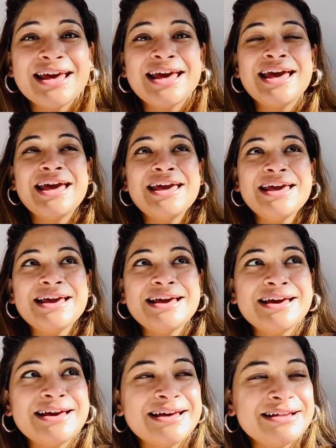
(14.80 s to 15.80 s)

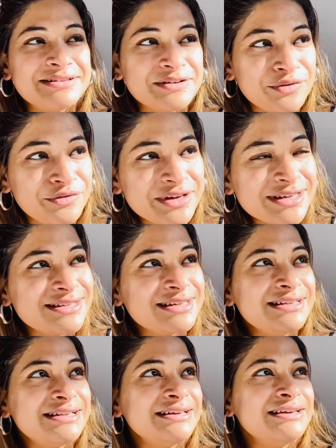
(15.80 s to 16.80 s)
And
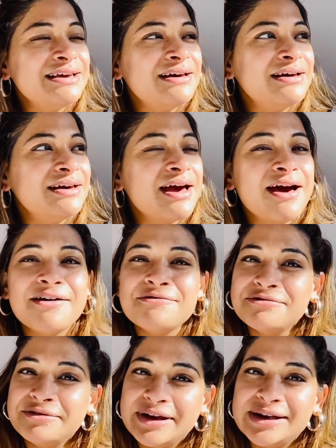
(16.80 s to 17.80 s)
recently, I have
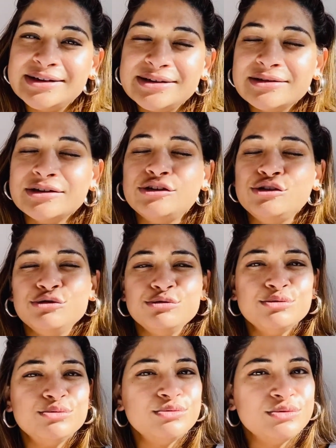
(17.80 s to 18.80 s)
felt a
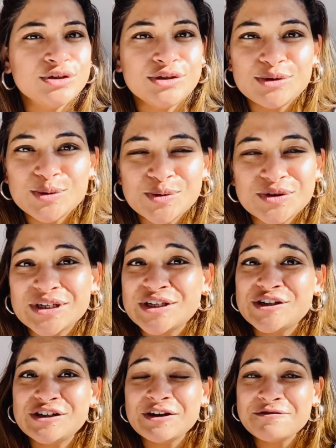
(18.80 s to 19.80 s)
huge
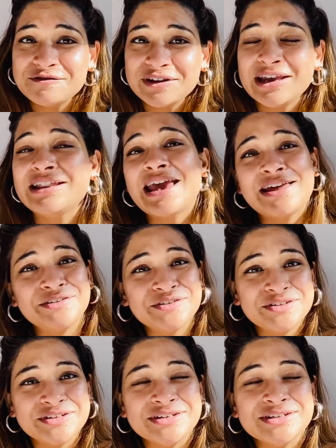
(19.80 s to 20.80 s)
shift in
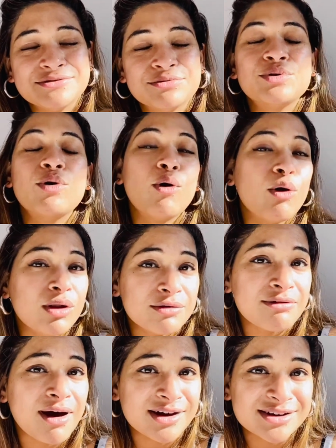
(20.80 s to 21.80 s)
energies for all of
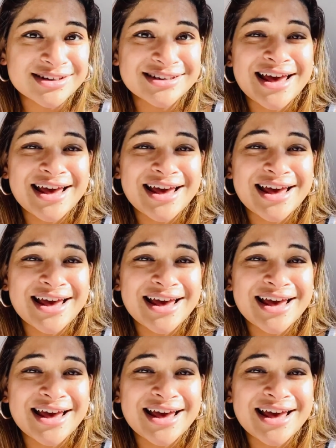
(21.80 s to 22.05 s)
us.